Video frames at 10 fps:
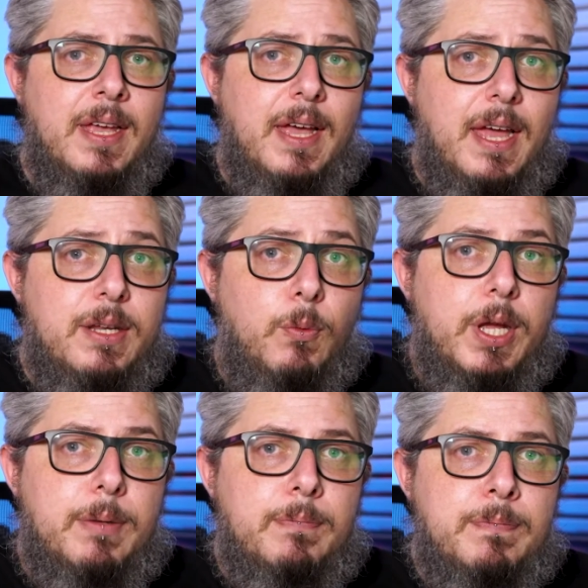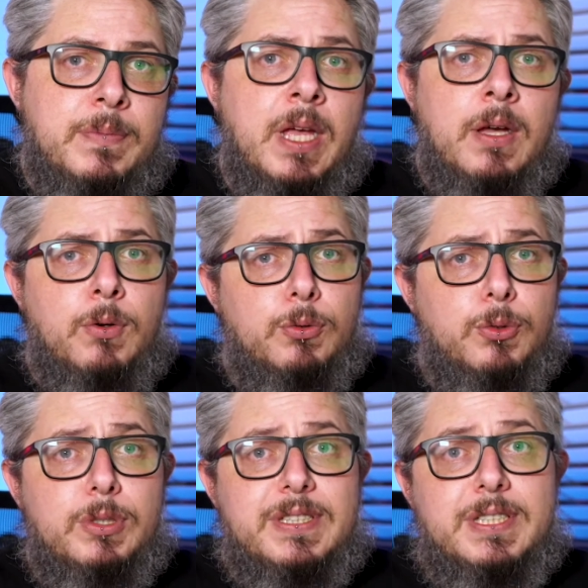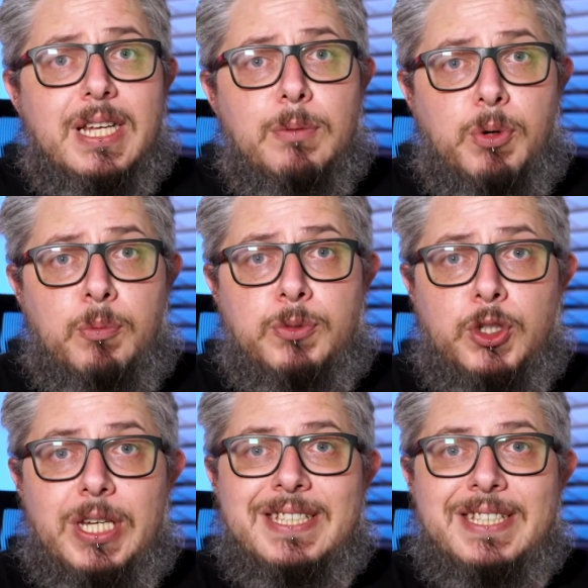Anyway, although this teleprompter